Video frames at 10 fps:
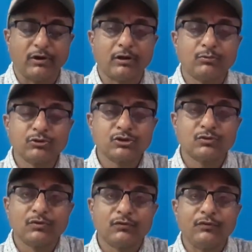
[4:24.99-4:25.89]

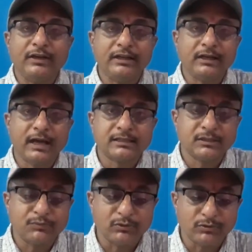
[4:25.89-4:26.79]
almost feeling as
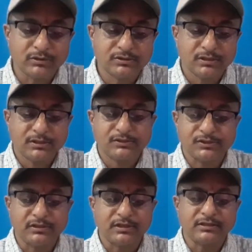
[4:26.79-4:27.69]
if he was
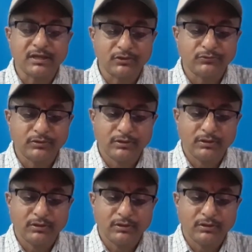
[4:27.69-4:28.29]
sinking down.